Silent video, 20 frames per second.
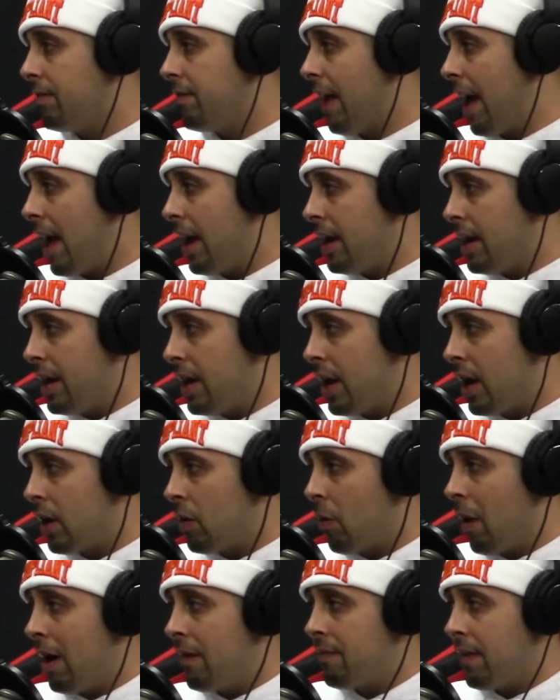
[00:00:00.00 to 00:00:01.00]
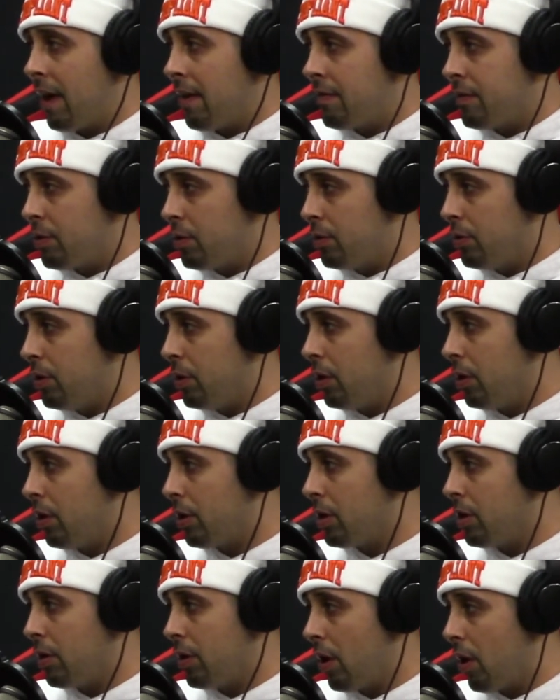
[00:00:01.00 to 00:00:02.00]
Fat Nick, Wi-Fi Funeral,
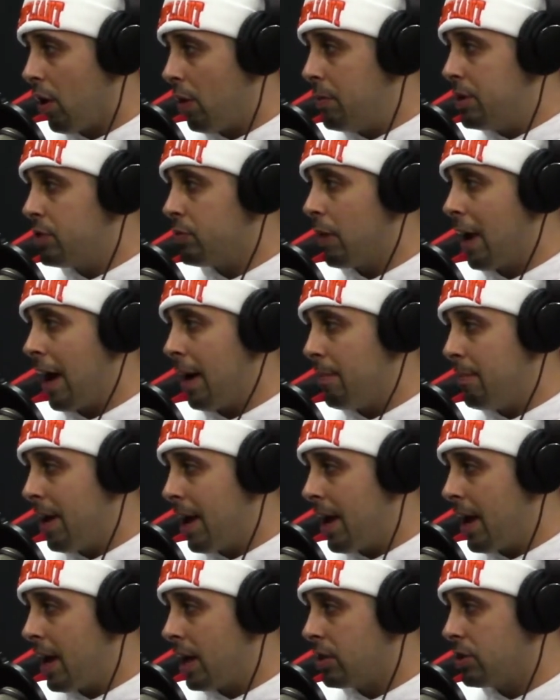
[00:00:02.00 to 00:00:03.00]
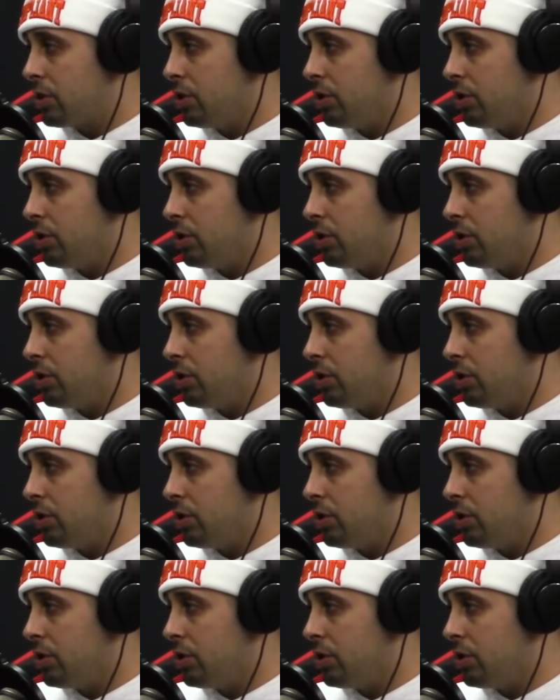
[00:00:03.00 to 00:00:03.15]
the homies Rob Banks,